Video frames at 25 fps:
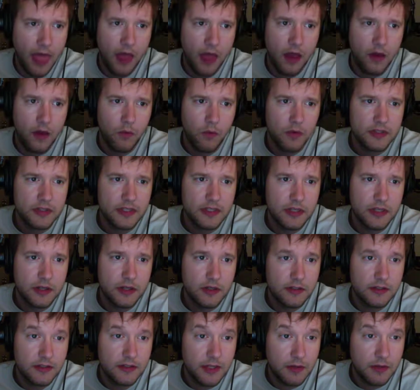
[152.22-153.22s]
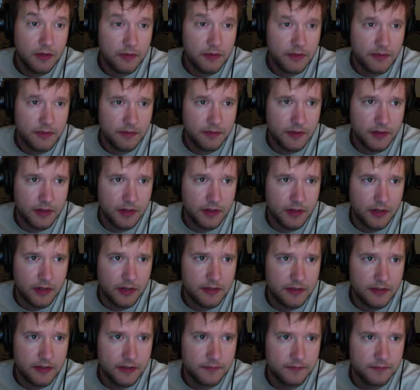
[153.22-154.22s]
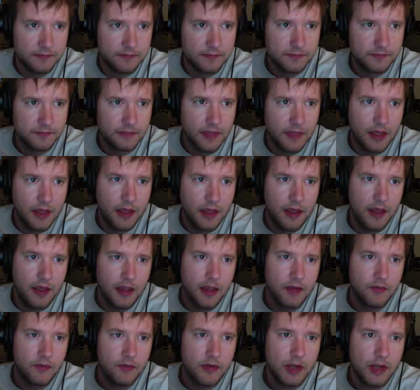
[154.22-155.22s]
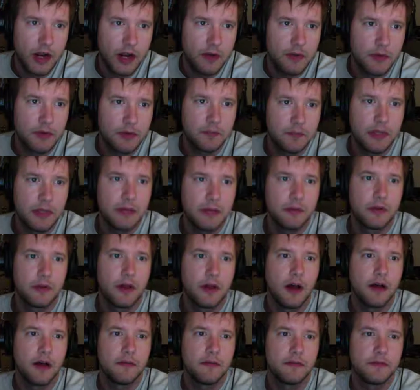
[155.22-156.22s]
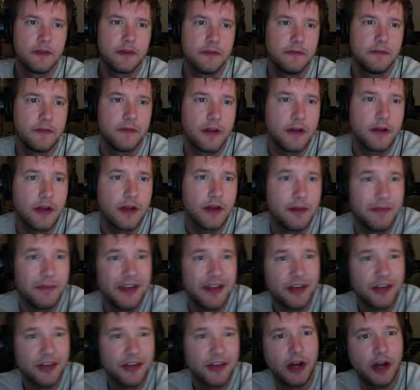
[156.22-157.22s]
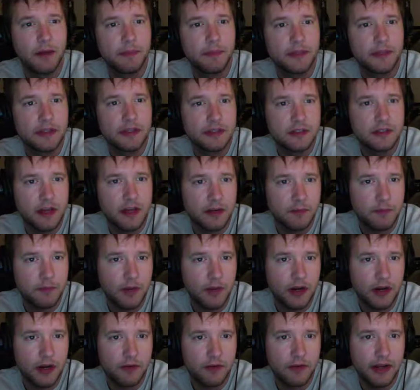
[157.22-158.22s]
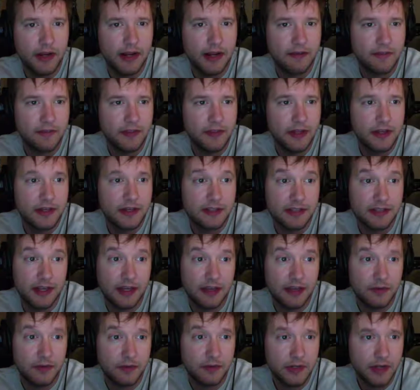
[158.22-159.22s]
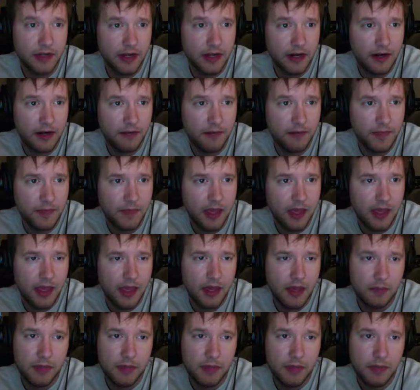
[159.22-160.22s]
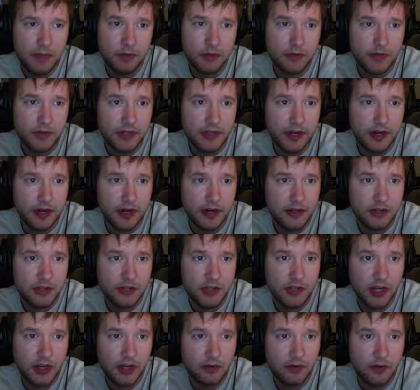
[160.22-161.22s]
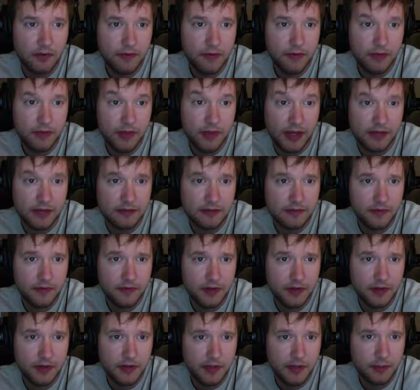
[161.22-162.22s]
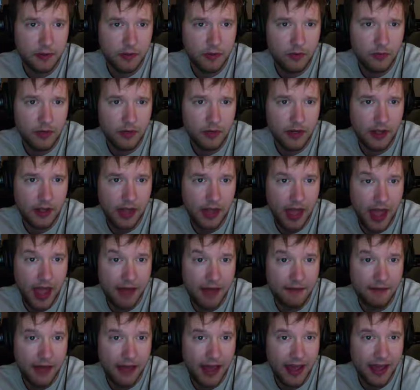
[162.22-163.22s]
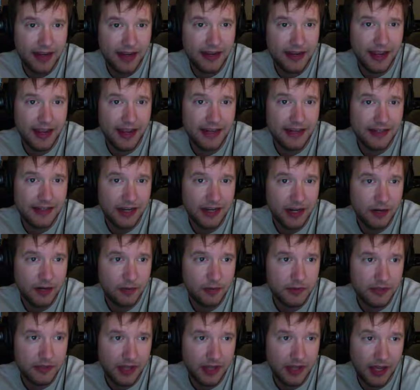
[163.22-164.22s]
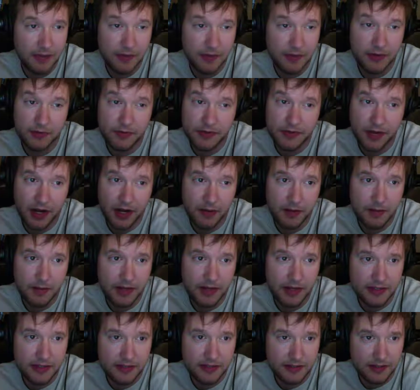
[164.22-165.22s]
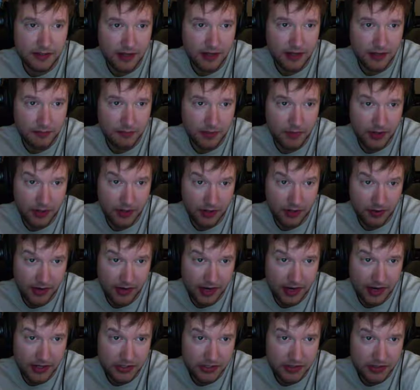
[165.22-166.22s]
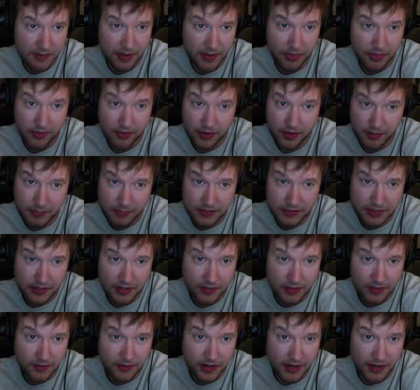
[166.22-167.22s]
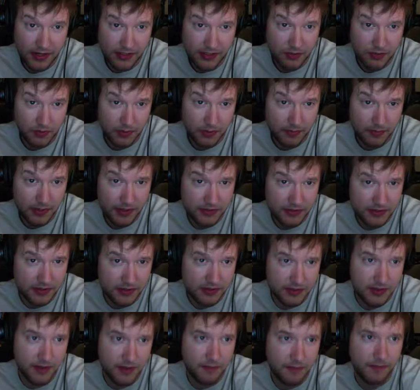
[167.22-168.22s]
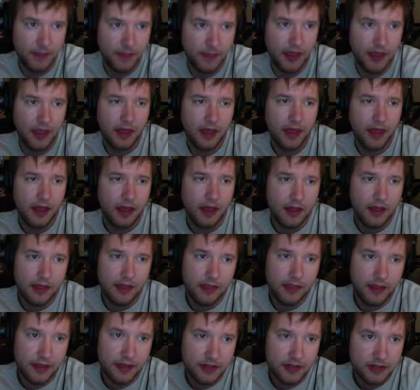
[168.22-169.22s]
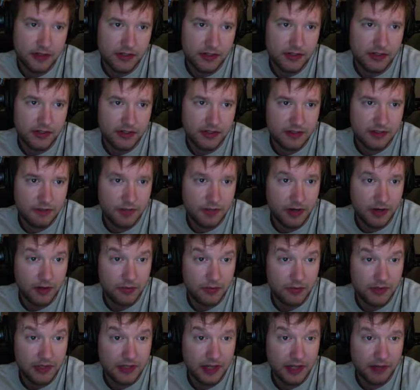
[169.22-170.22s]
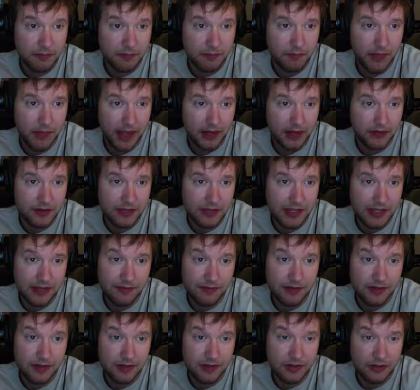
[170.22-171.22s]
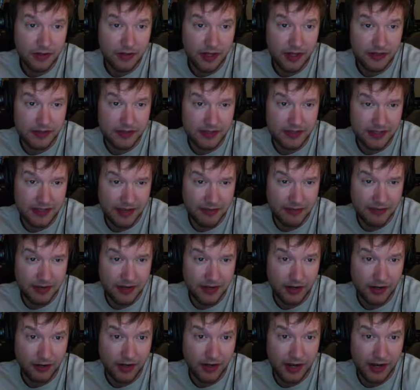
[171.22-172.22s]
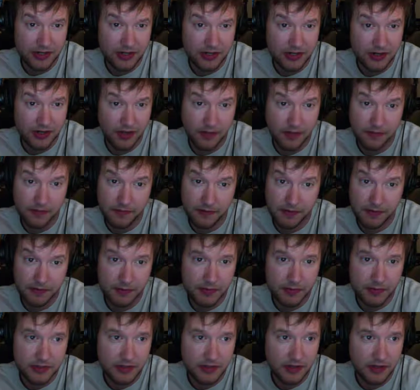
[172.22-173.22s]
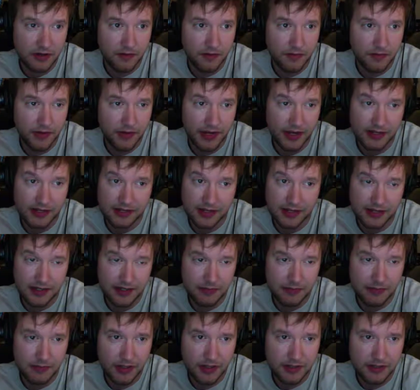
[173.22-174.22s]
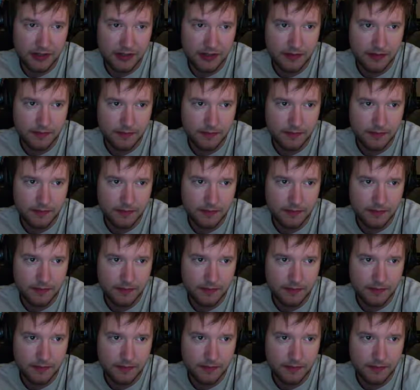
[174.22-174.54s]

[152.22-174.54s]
What's a good sequence of returns? In retirement, people often fear a big drop in the stock market right after they decide to retire. People retiring in January 2000, for example, would have had a terrible time in retirement as the stock market crashed about 30% over the next 20 months or so. Then, just as the market was getting back to even in 2007, it crashed another 50% over the next 18 months.